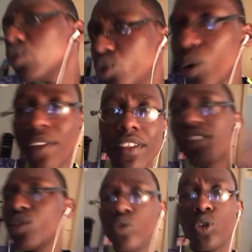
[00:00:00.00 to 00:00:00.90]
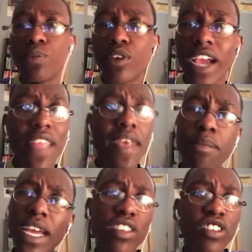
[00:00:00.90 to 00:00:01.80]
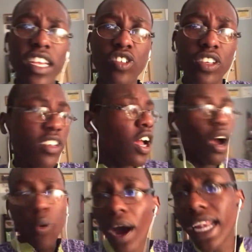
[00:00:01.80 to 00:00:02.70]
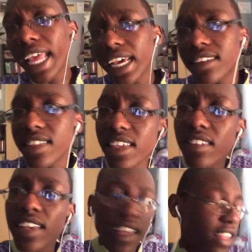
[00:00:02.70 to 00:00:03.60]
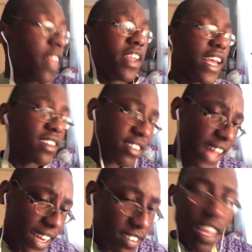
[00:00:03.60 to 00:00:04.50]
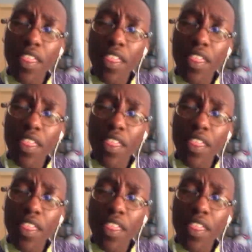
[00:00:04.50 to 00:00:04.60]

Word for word: you do on this youtube's okay they might change it one day it's this the other day it's that